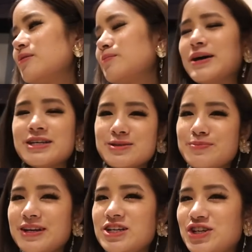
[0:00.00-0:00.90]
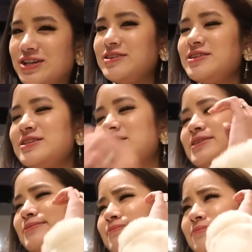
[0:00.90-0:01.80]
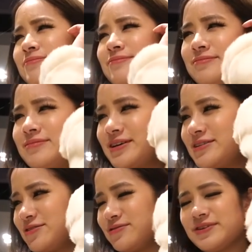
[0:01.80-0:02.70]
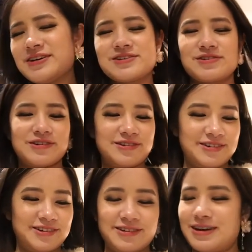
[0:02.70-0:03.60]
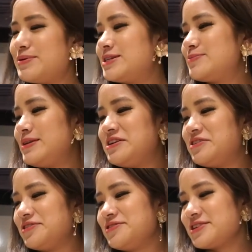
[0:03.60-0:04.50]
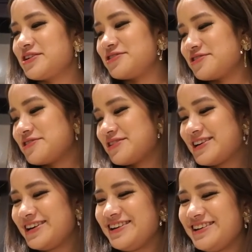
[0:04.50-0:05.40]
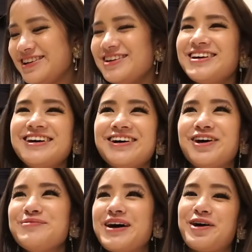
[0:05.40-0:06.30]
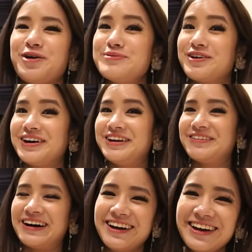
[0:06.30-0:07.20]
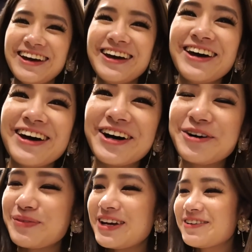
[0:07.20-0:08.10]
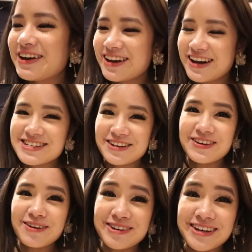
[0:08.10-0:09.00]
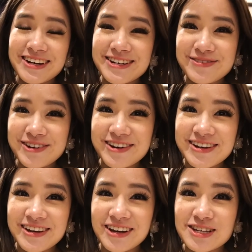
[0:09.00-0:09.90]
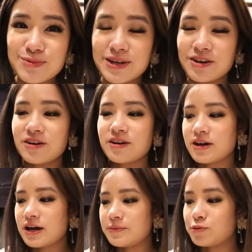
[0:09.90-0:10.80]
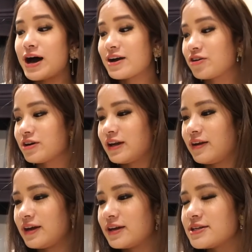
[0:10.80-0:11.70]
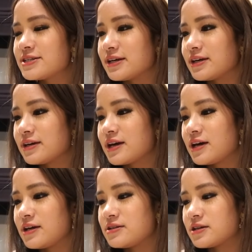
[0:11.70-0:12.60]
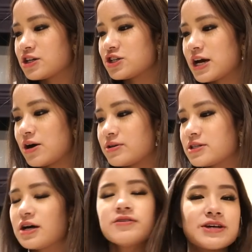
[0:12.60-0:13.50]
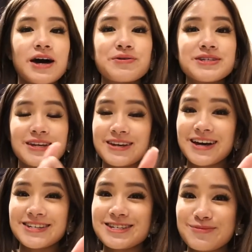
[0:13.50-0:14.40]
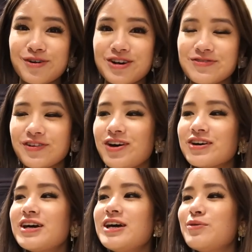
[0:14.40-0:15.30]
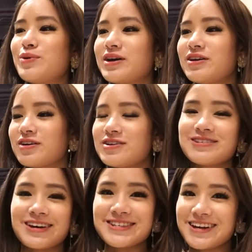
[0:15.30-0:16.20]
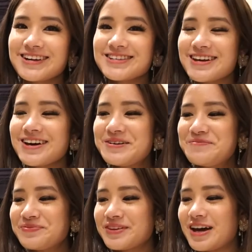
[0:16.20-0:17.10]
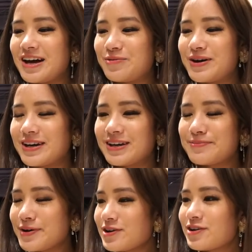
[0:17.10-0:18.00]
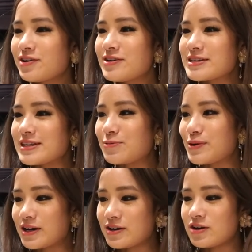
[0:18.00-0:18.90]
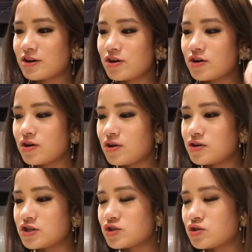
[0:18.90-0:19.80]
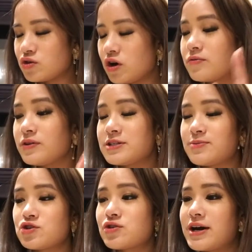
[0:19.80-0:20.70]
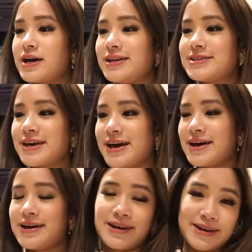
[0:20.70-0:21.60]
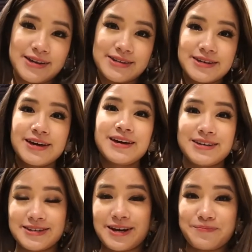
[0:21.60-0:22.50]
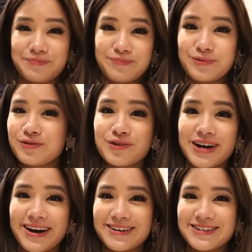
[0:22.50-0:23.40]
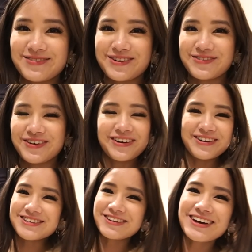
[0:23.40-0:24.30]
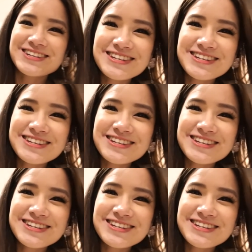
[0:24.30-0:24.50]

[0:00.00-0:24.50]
my smelly jeans? I don't think so. Like, my smelly clothes? I don't know. hope I hope not, anyway. Um, anyway, guys, I think I'm going to end this video here because we gotta, um, I gotta get editing and take a shower and stuff. So I will see you guys in tomorrow's vlog. We're going to go to Asakusa, uh, wear kimonos, and then we're going to go to hopefully some shrines and some beautiful gardens for photos. So I'll